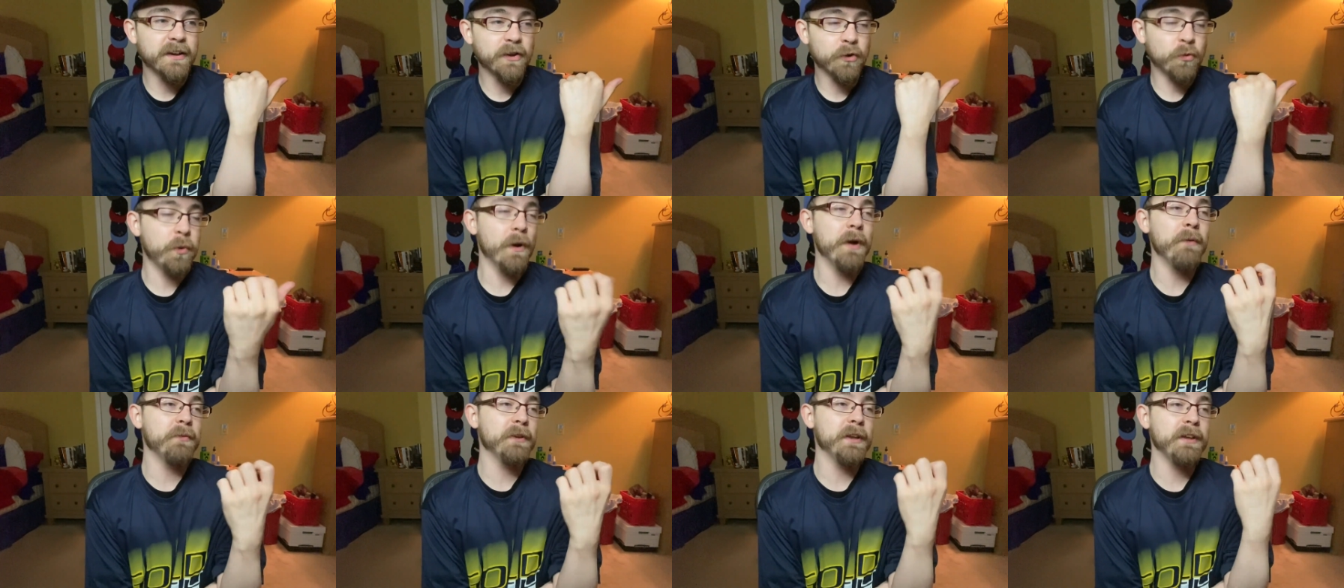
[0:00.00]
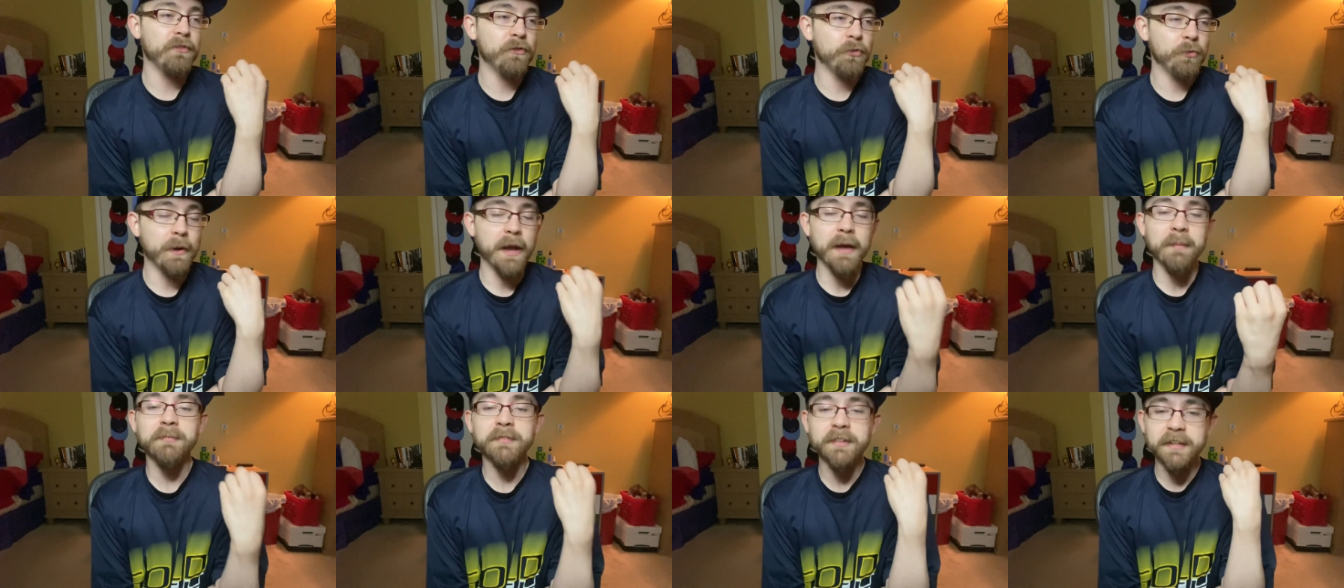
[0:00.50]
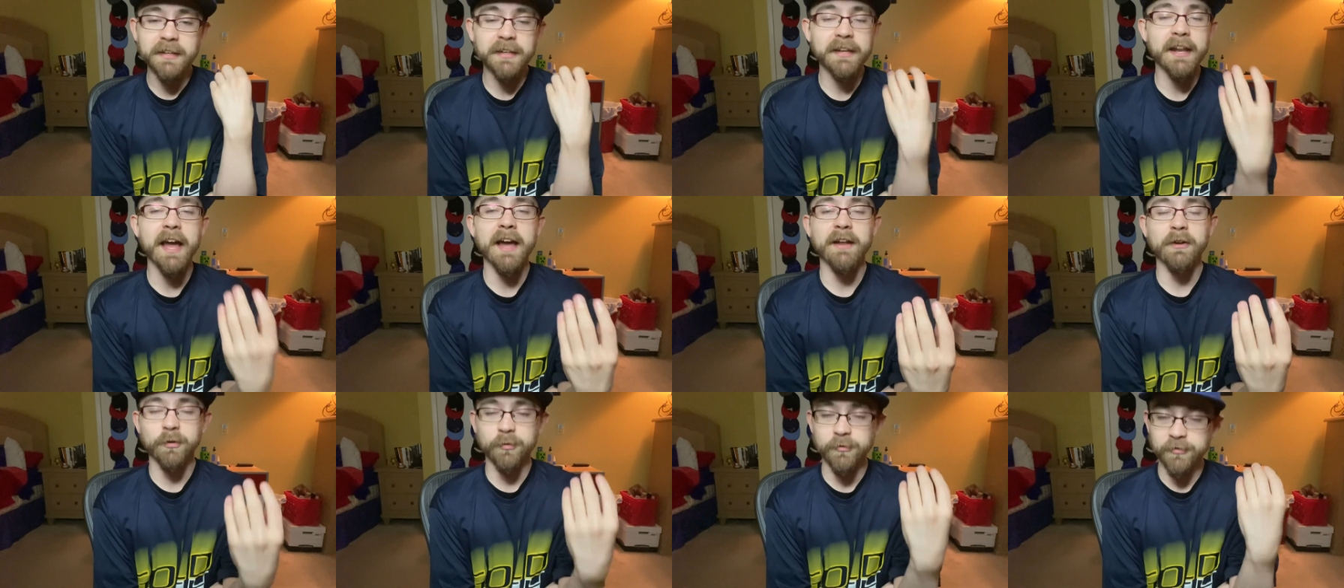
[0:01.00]
equivalent to empty
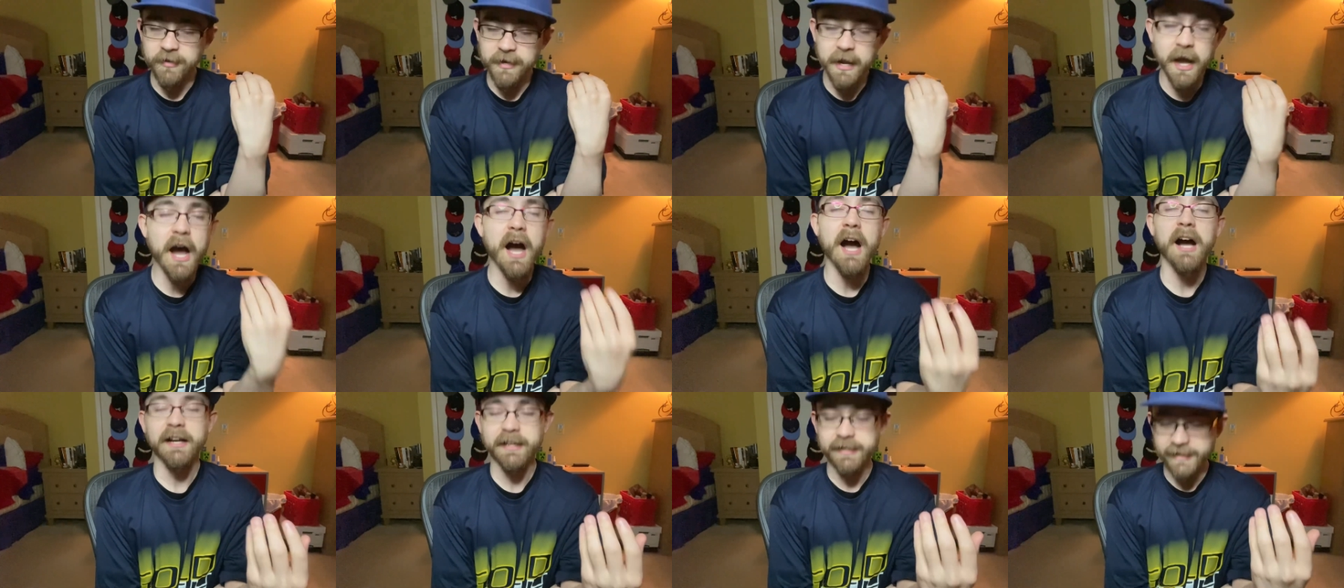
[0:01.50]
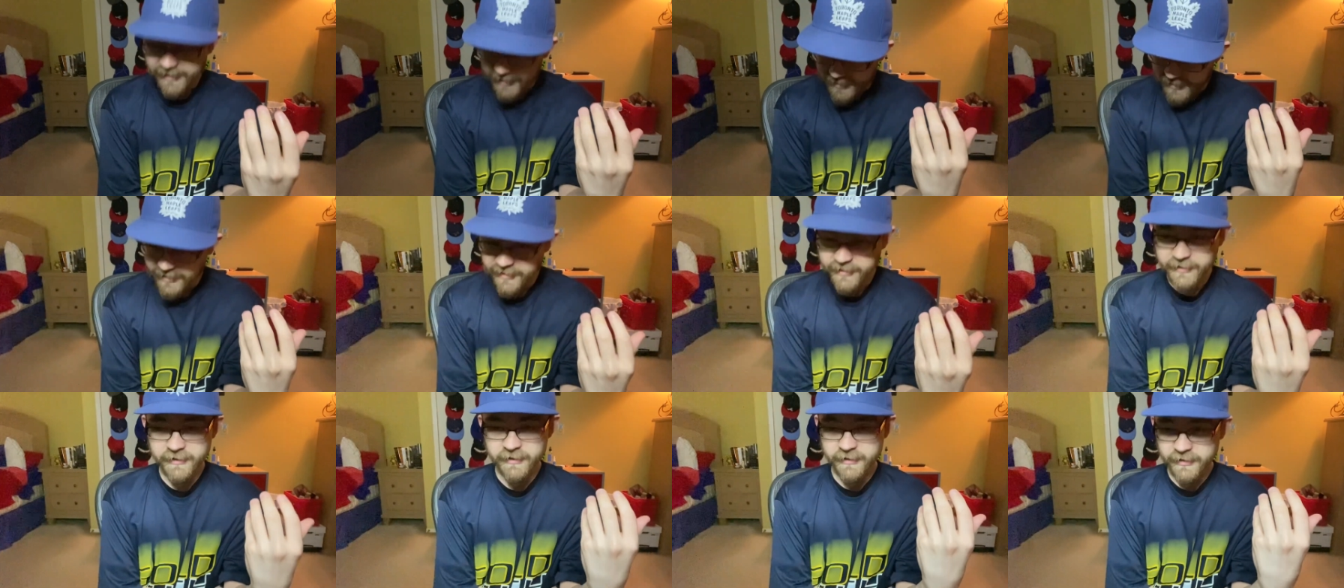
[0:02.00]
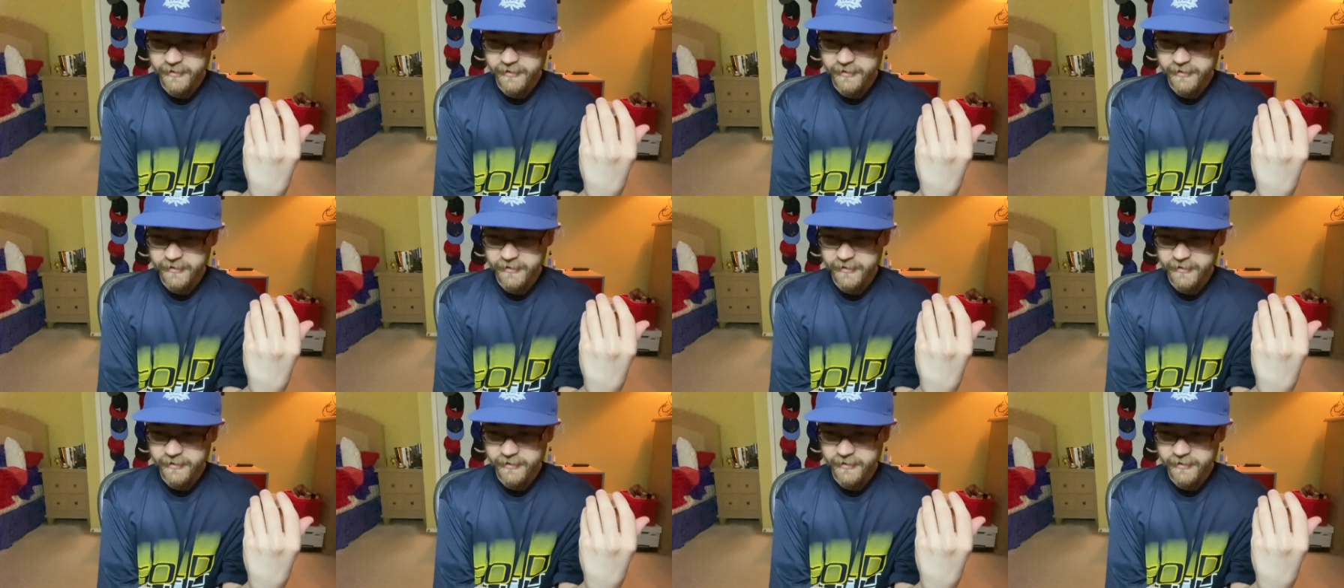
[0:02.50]
netters in hockey.